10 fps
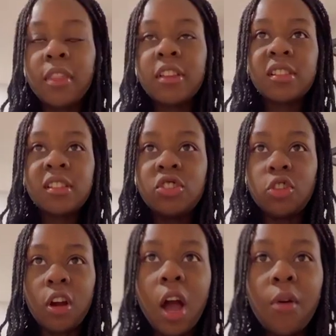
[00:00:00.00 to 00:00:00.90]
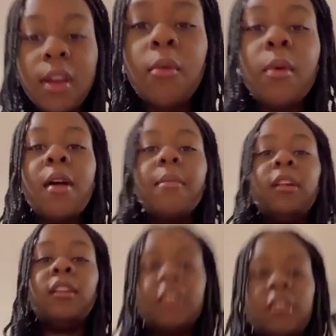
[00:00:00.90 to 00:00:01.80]
is a shirt I want to wear
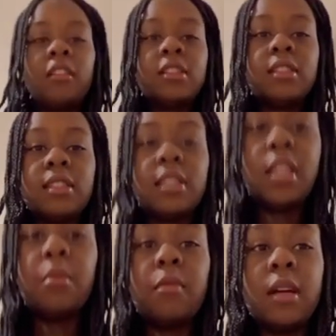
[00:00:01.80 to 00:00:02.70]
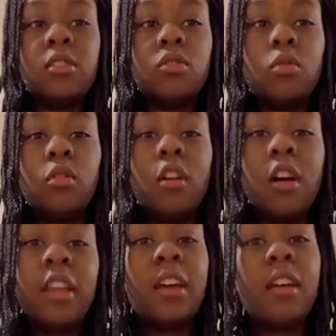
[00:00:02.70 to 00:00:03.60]
but it literally says the name of my school
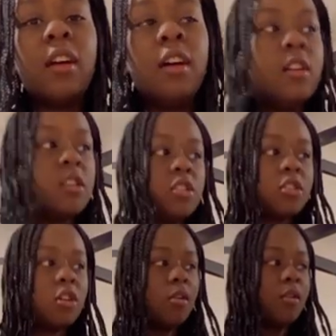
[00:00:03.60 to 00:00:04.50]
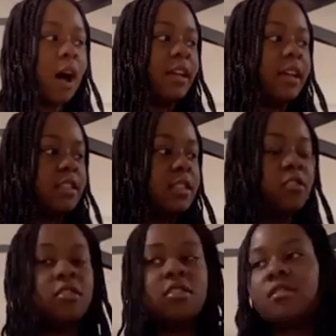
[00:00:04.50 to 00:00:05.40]
on it so I guess
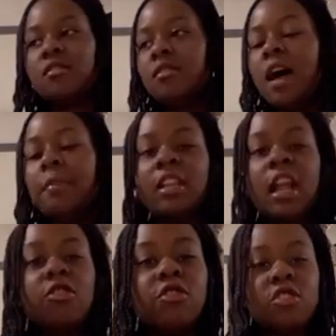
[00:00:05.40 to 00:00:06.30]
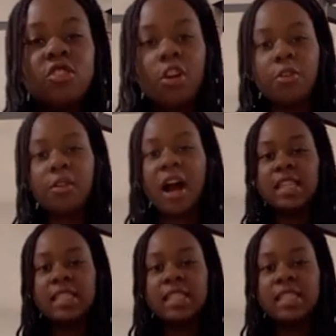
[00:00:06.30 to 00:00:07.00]
I'll just I mean, I'll just show you guys